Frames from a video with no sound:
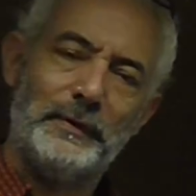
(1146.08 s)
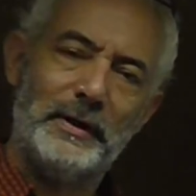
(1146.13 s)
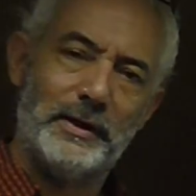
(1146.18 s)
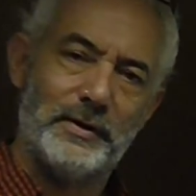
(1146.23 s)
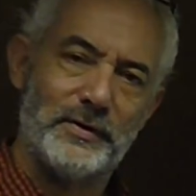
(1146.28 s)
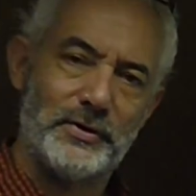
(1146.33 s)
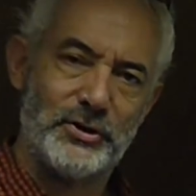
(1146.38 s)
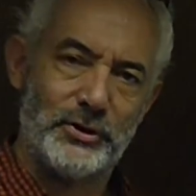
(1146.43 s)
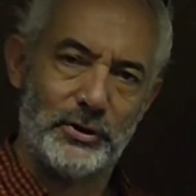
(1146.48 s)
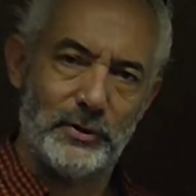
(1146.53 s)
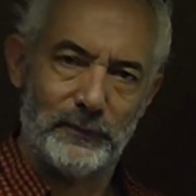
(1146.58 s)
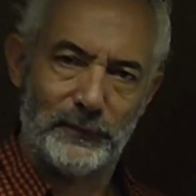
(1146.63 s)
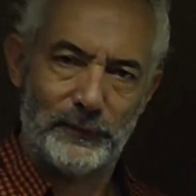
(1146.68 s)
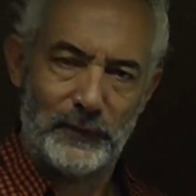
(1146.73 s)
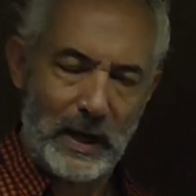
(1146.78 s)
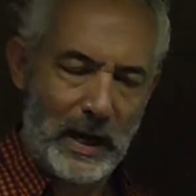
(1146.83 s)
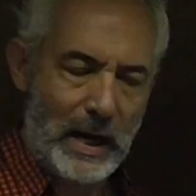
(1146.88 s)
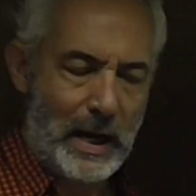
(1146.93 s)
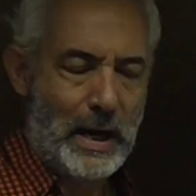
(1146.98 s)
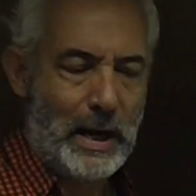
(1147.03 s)
list of
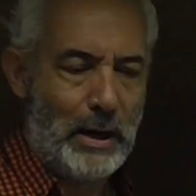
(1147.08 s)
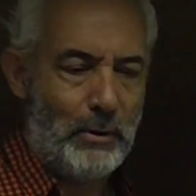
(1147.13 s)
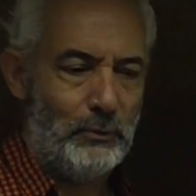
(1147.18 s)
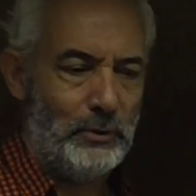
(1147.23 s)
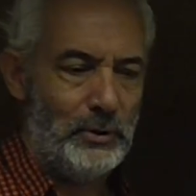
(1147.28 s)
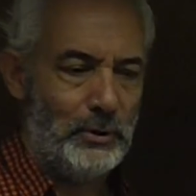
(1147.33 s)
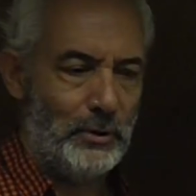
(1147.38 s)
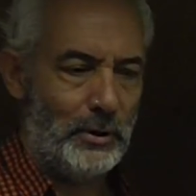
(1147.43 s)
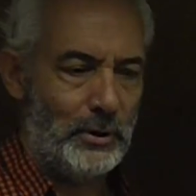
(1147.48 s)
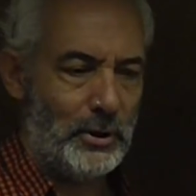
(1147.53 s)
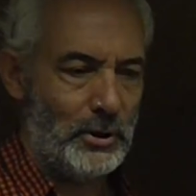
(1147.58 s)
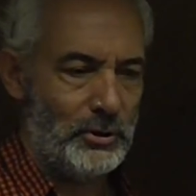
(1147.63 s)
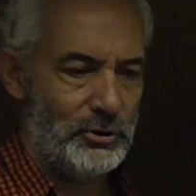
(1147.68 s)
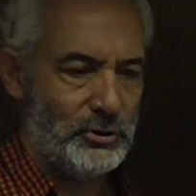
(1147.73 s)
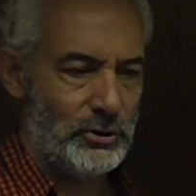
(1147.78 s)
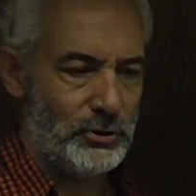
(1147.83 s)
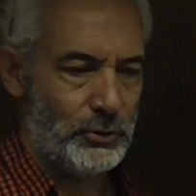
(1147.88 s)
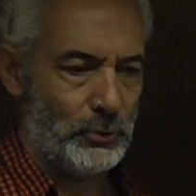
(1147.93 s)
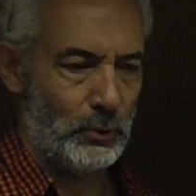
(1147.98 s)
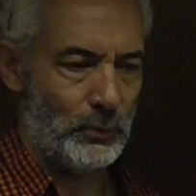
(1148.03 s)
how you are going
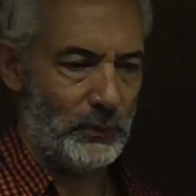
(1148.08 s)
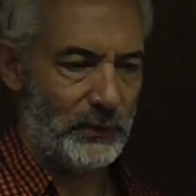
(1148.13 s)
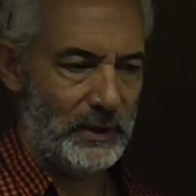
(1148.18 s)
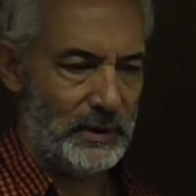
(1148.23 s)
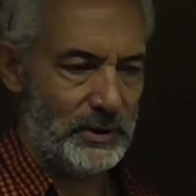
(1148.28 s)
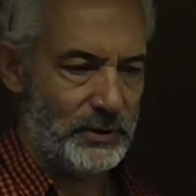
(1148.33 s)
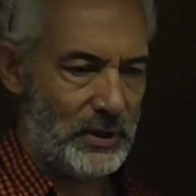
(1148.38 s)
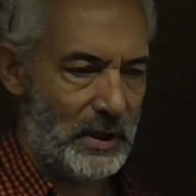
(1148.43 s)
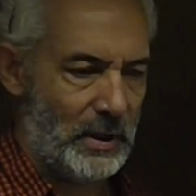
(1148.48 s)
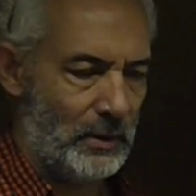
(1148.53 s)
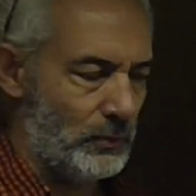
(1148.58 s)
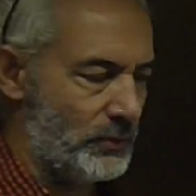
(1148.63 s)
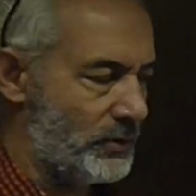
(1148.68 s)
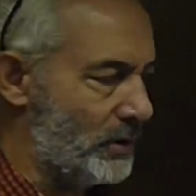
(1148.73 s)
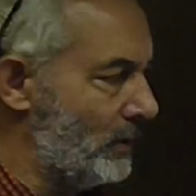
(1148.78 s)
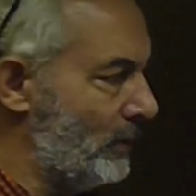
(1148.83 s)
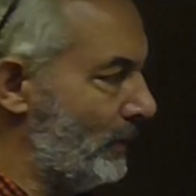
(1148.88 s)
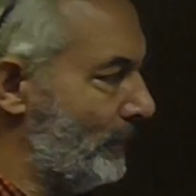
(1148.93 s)
to sort things out.